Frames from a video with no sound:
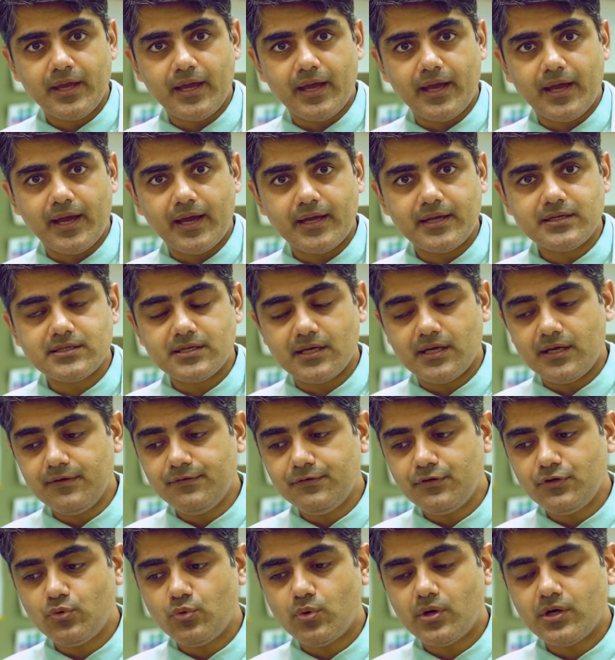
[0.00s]
And
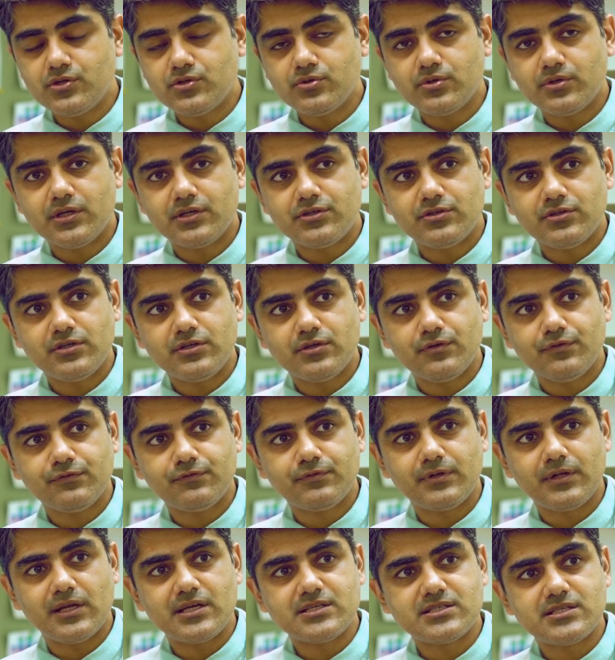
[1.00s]
if you want to get rid
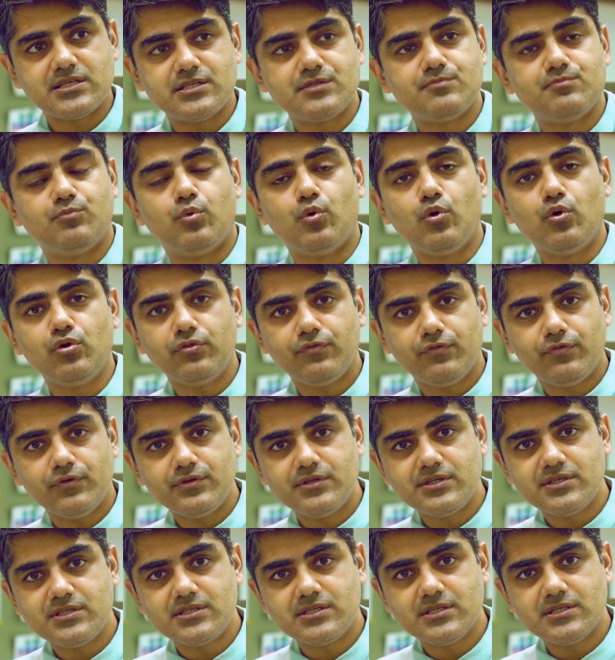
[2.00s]
of glasses both for
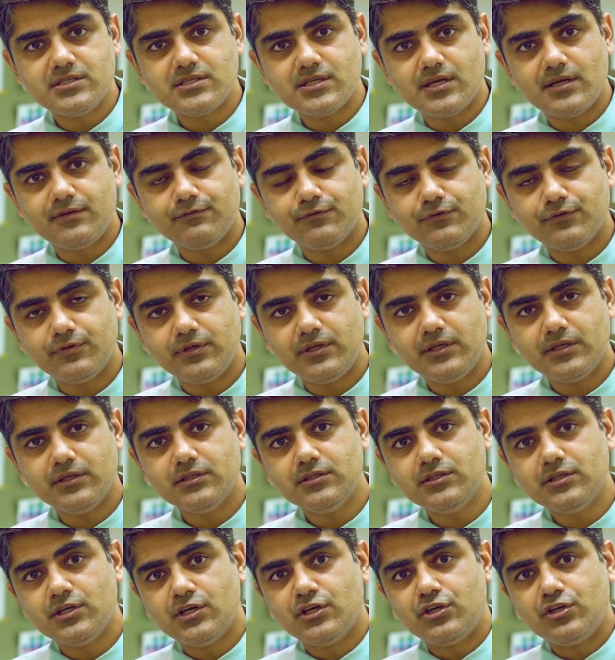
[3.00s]
distance and for
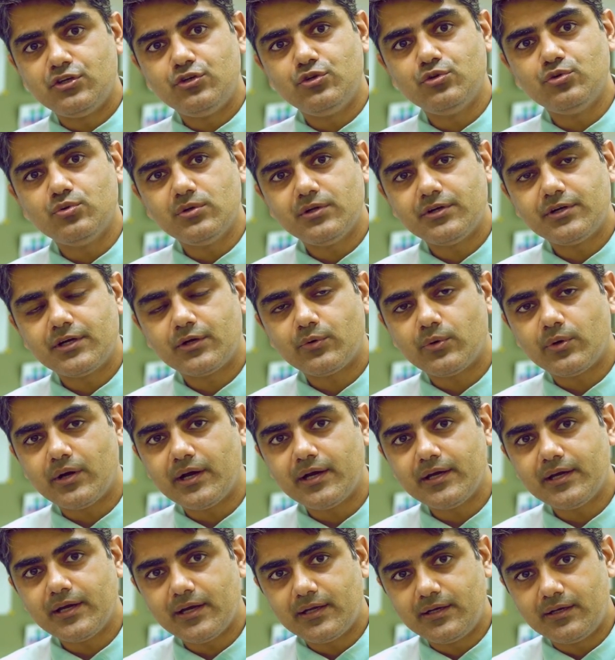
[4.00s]
near, you will
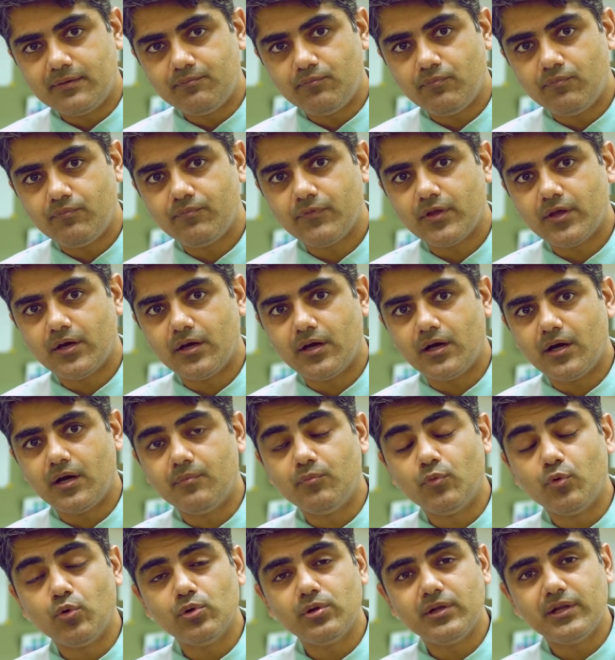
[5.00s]
require a
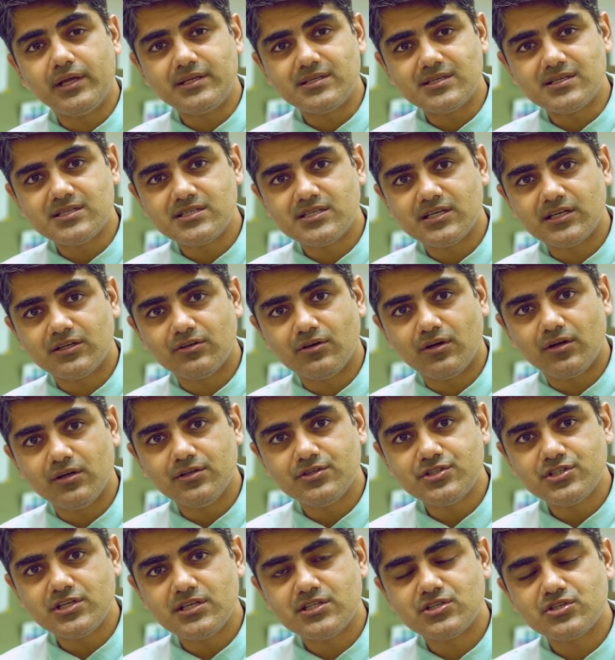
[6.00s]
more latest
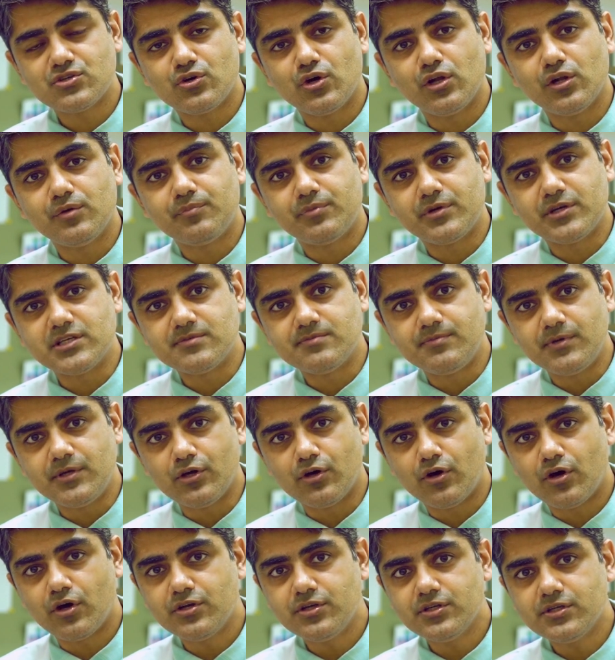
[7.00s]
technology. It's called
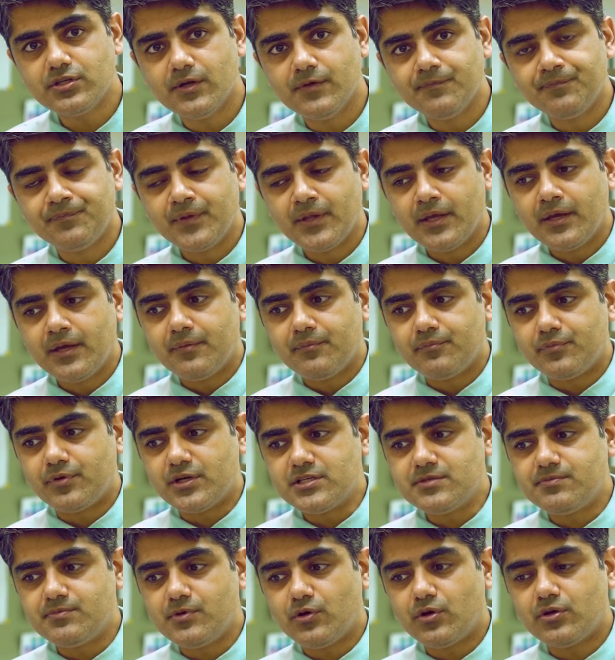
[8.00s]
Presbyond.
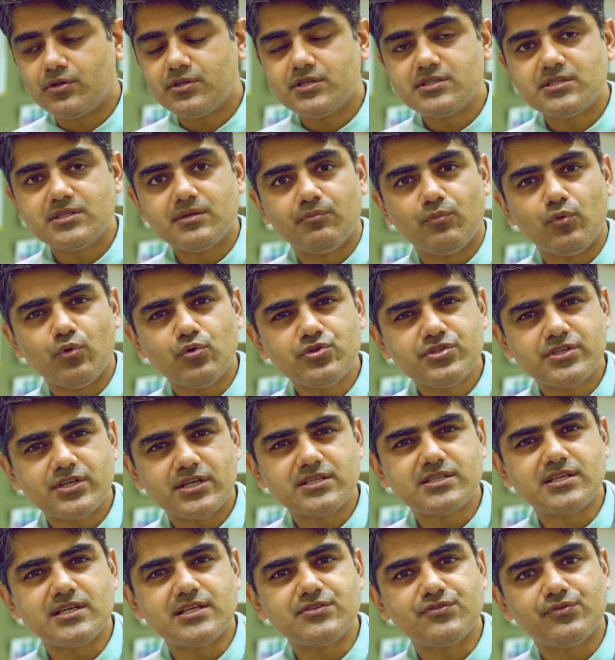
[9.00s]
Presbyond is the most
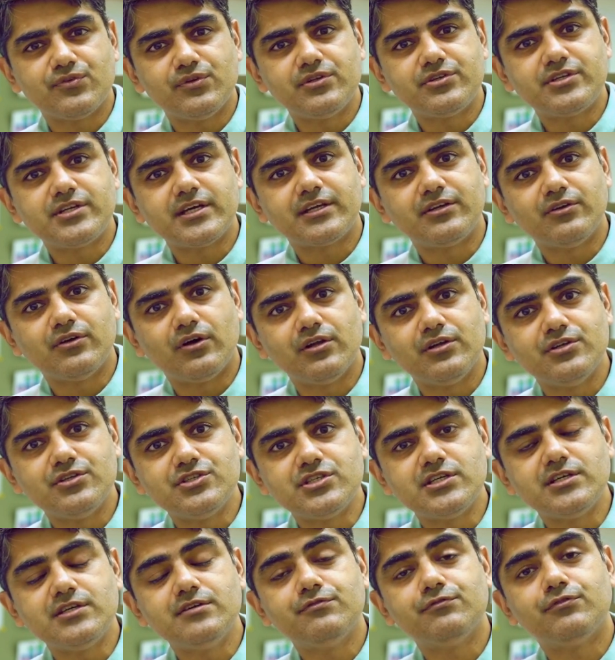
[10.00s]
successful
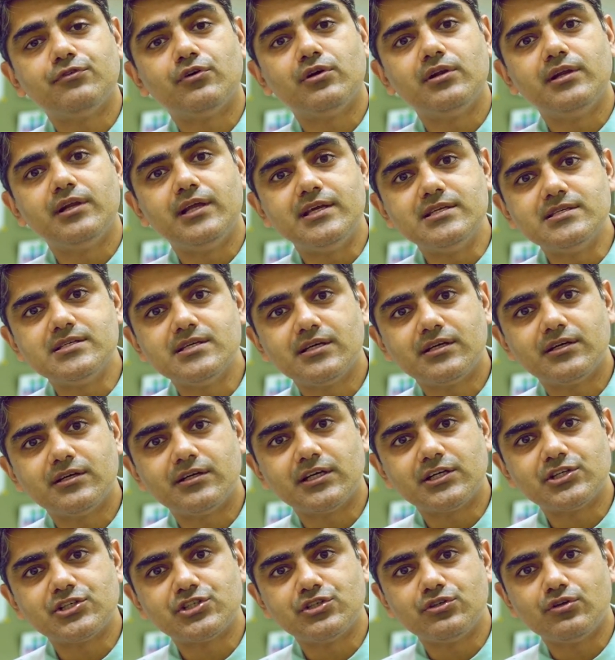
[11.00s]
technology for laser
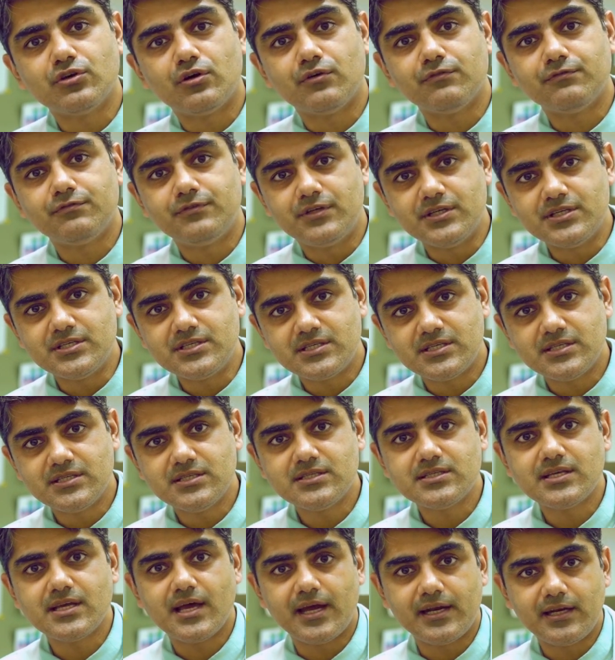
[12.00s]
correction of
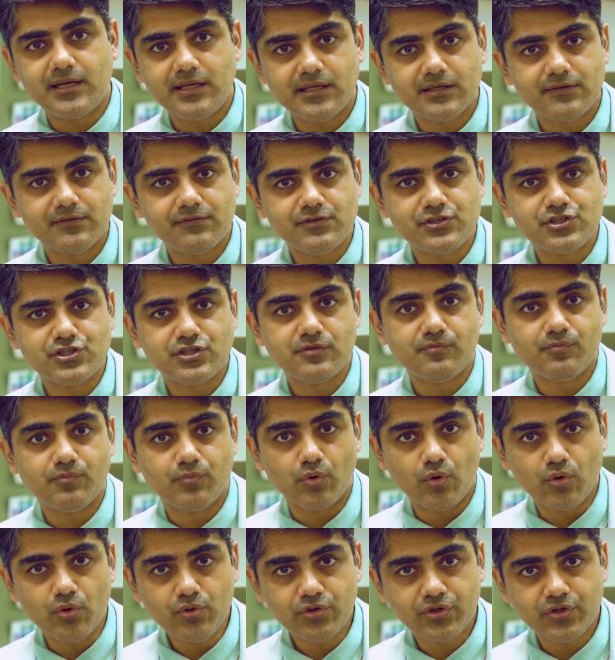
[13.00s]
distance and near vision
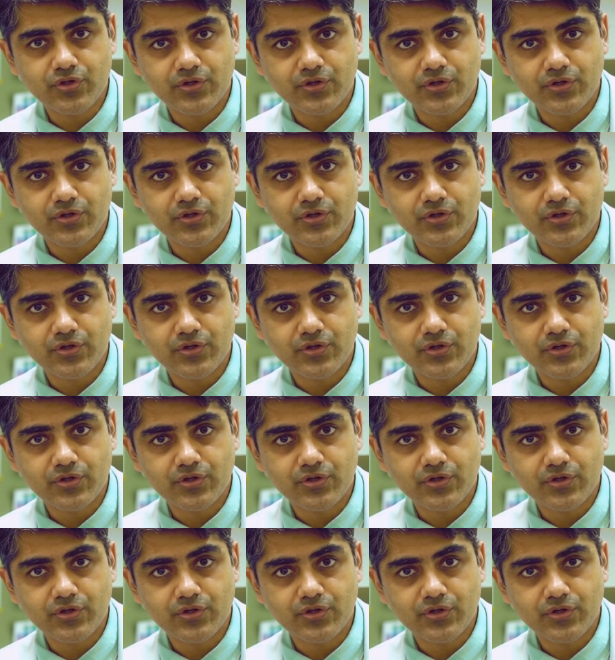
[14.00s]
both,